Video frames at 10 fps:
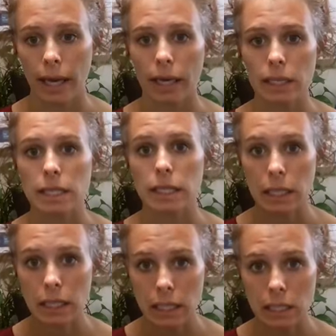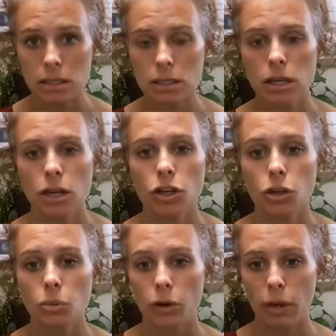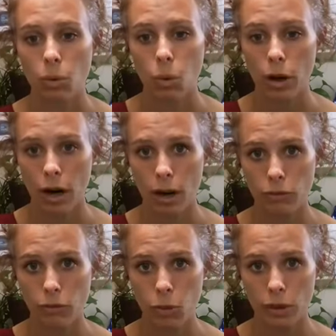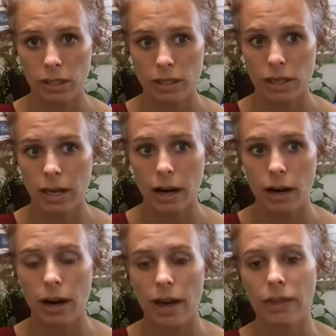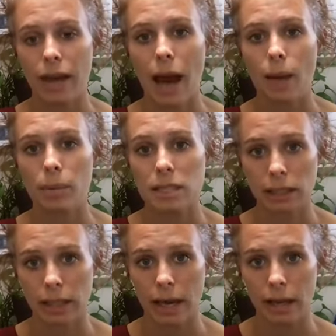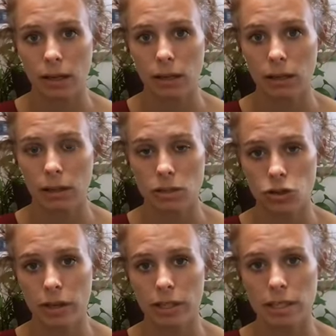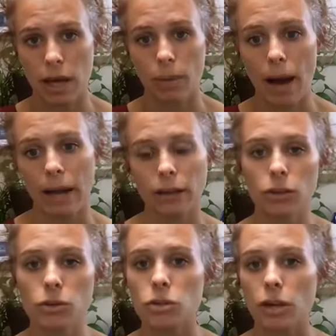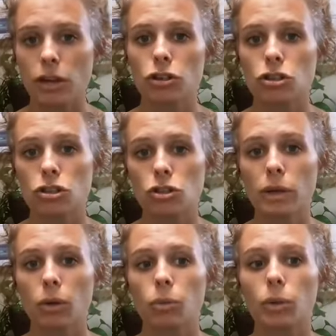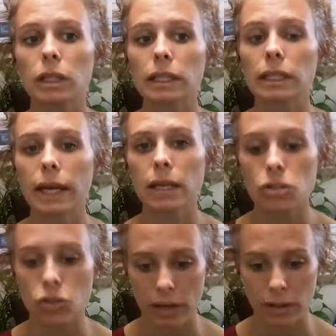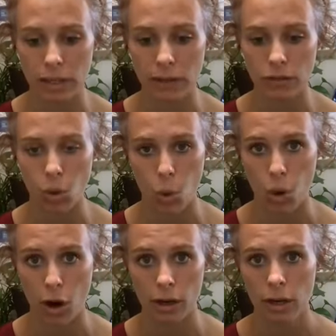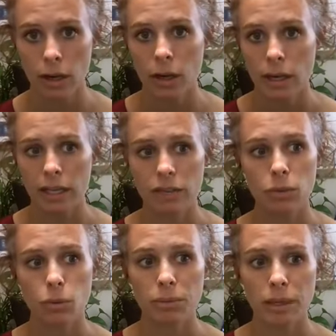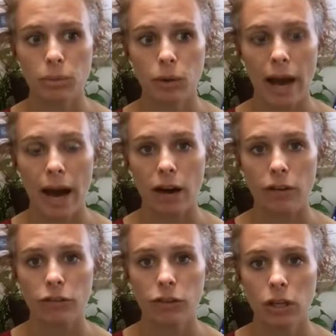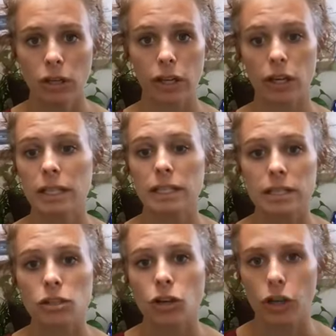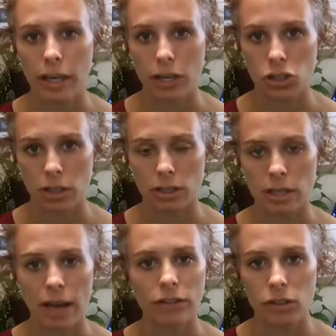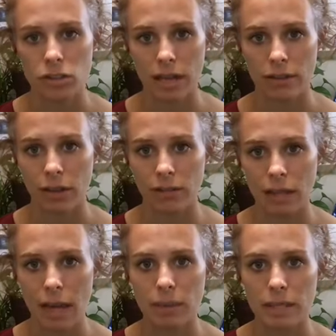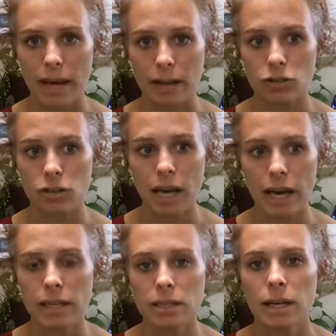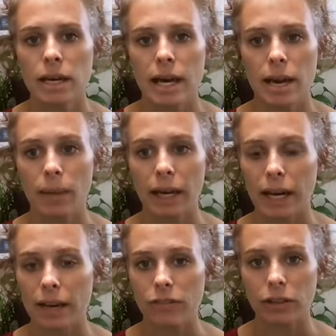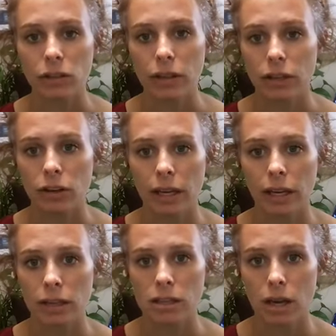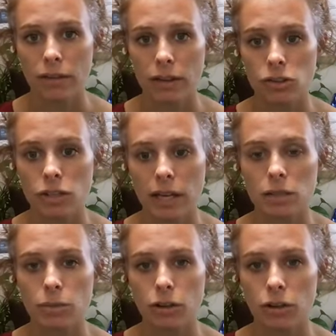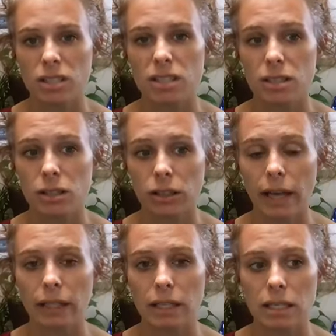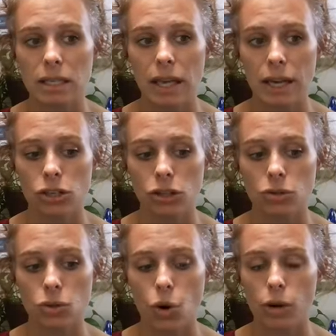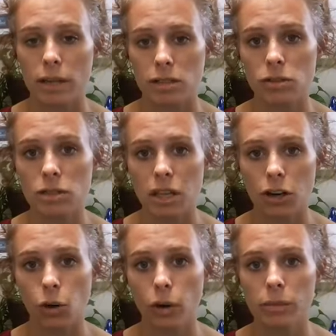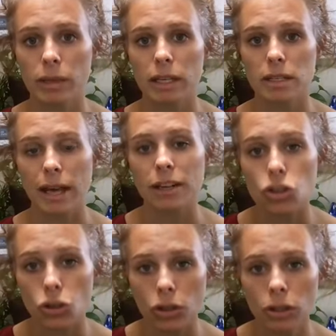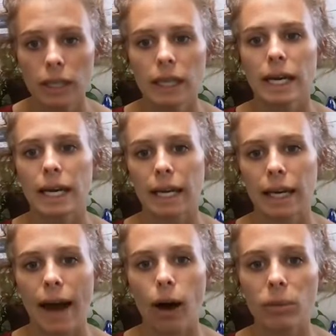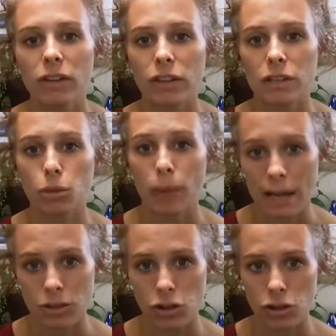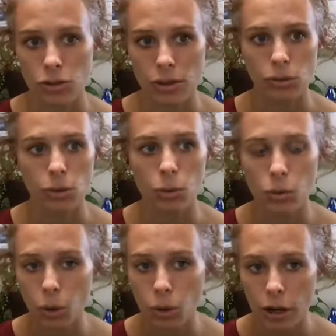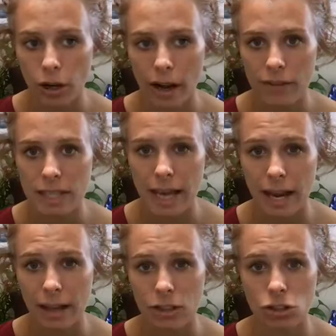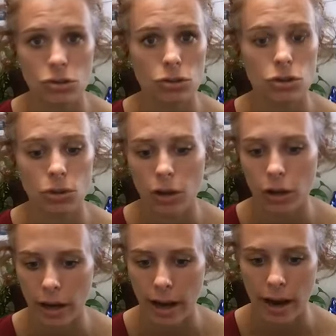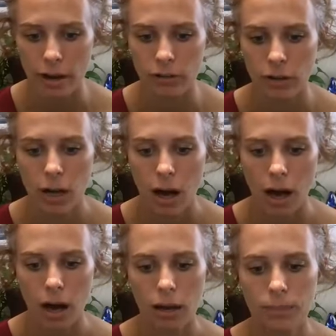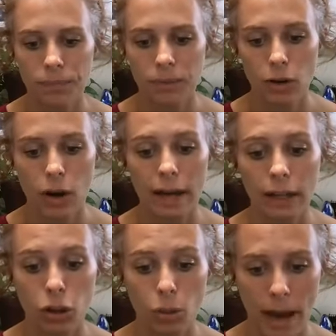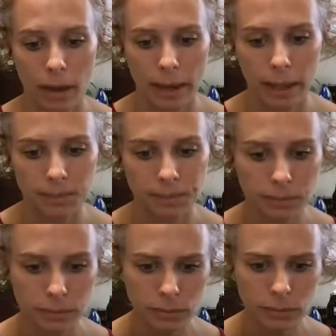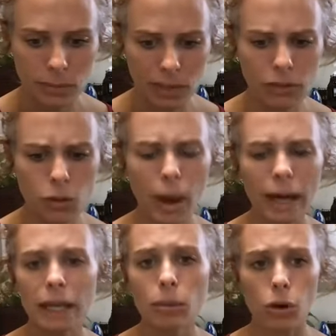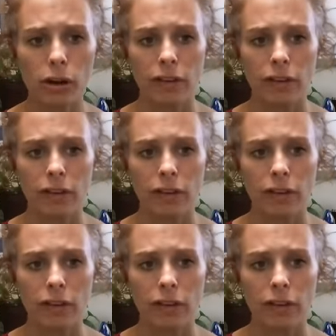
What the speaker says: hands and knees, you bring one arm forward into the air and the opposite leg straightens out behind you, so that you're just doing a really light strengthening of the core. Even when people have like disc herniations, I feel safe giving them this exercise. It might not feel like you're getting a ton of exercise, but you're still at least engaging those core muscles that are going to be essential in helping fix your posture, so that you no longer have sciatic issues, no longer have chronic low back pain. If you want to get more